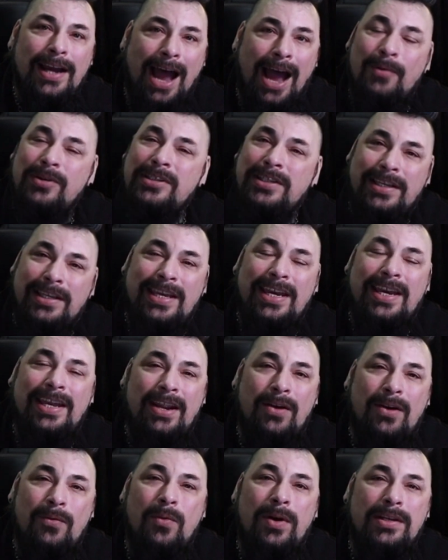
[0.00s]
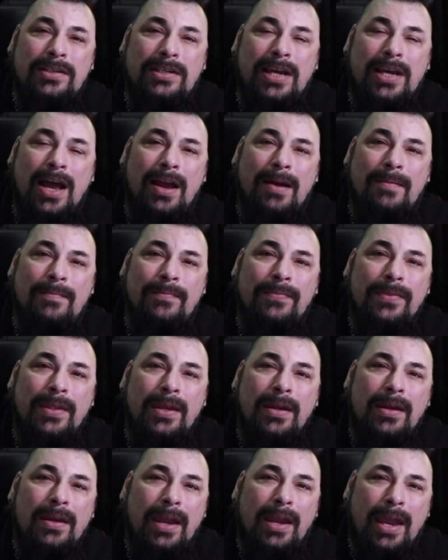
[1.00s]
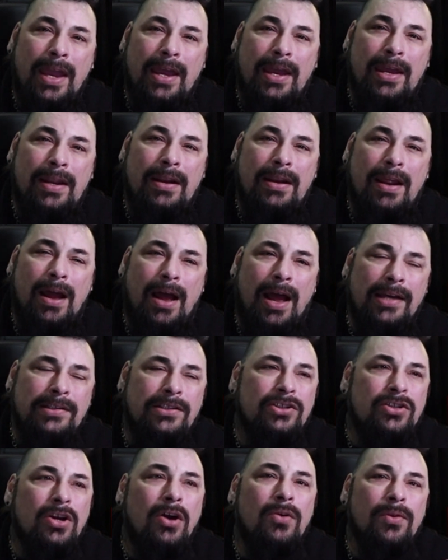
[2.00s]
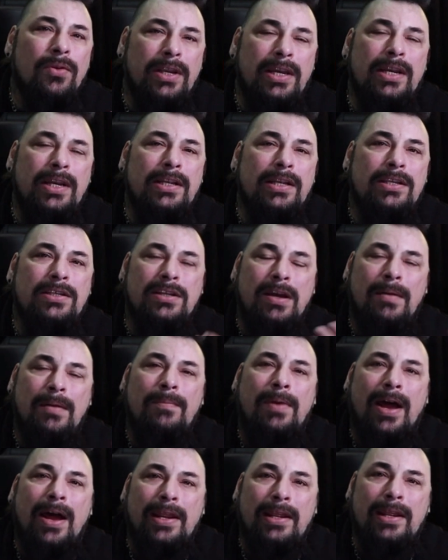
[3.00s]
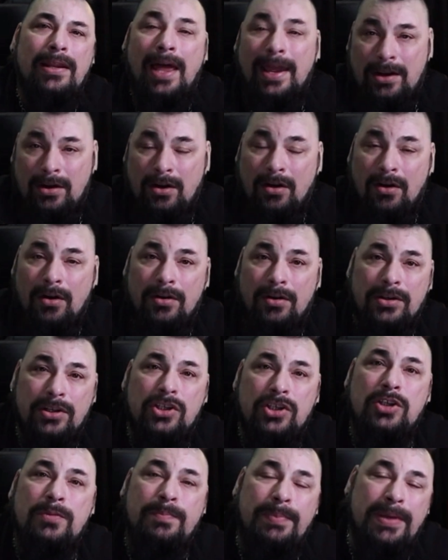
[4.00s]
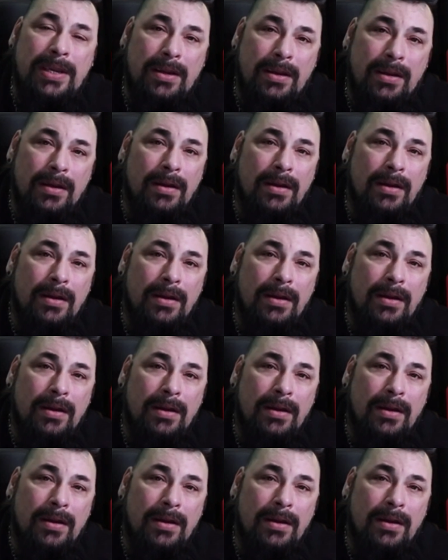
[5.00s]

I was a kid at one time and I so needed somebody like her to speak